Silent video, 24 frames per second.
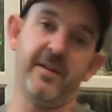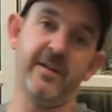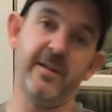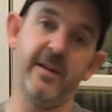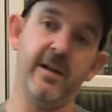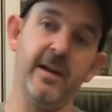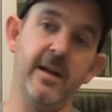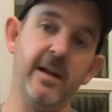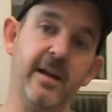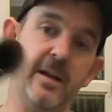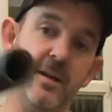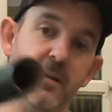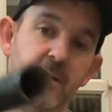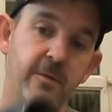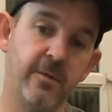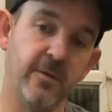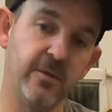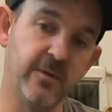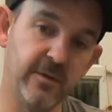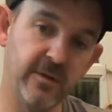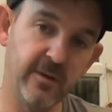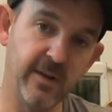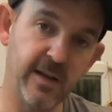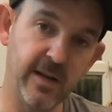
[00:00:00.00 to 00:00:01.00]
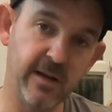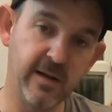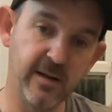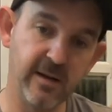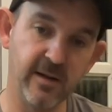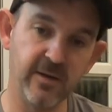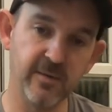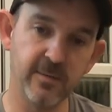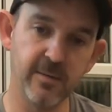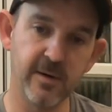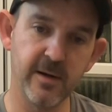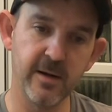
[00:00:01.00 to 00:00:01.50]
a T-handle onto the end of
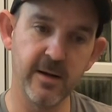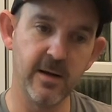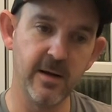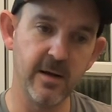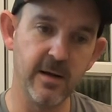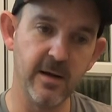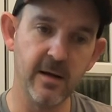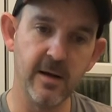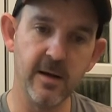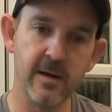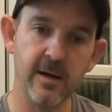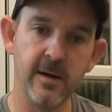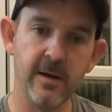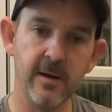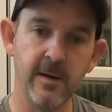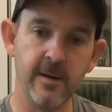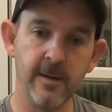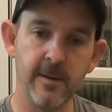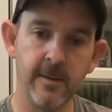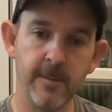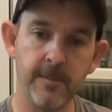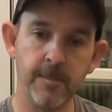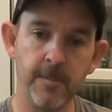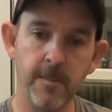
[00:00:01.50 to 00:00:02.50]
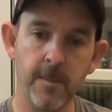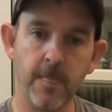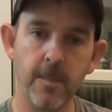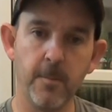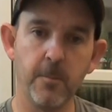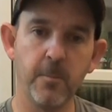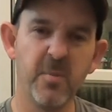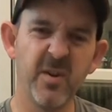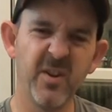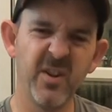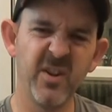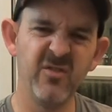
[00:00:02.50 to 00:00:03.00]
this one.
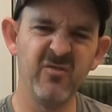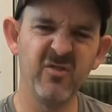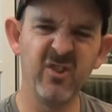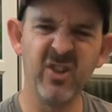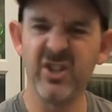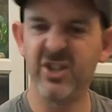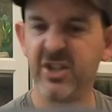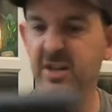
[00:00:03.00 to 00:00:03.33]
I didn't really